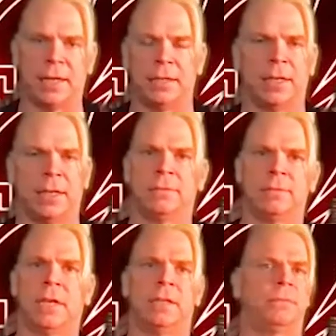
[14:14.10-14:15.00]
and
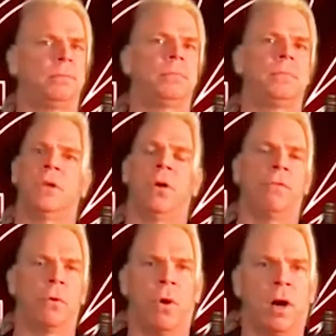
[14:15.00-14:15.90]
I go
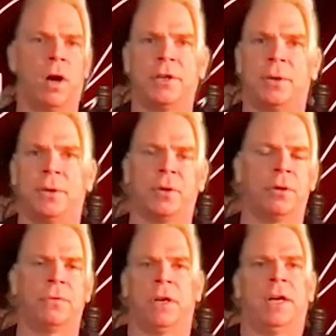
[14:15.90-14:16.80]
for a walk or go
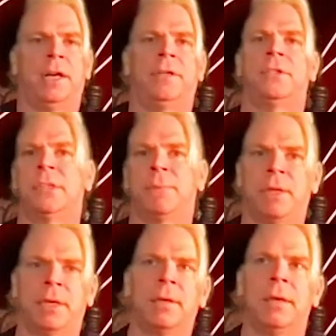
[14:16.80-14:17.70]
for a hike or
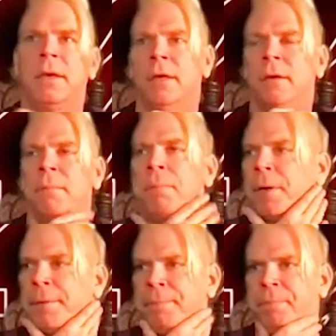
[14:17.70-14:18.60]
something.
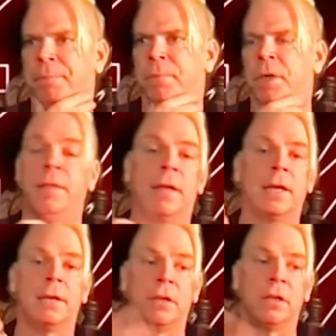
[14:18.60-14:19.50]
And then
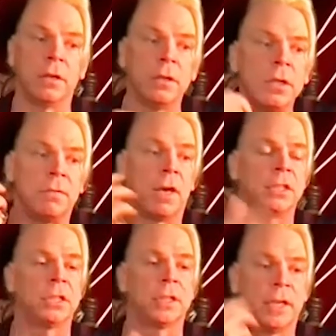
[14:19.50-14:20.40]
I
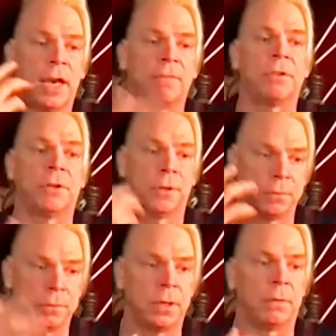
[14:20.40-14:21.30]
eventually,
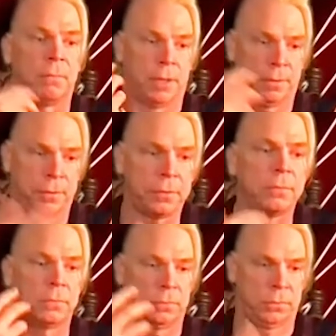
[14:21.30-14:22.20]
after, a month
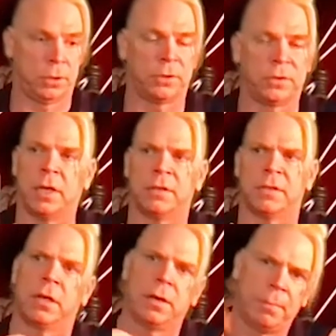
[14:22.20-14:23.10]
goes on, it's like,
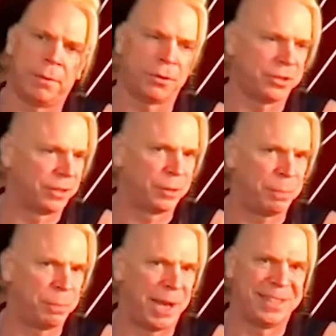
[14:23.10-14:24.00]
oh man, we're still in this
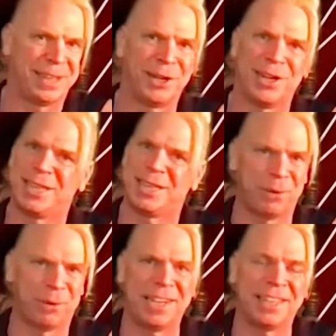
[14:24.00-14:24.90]
pandemic. I keep
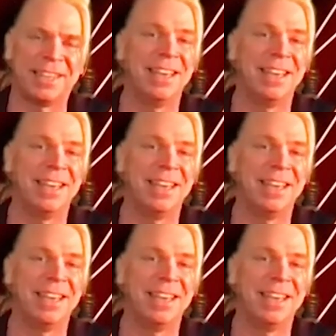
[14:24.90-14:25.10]
writing.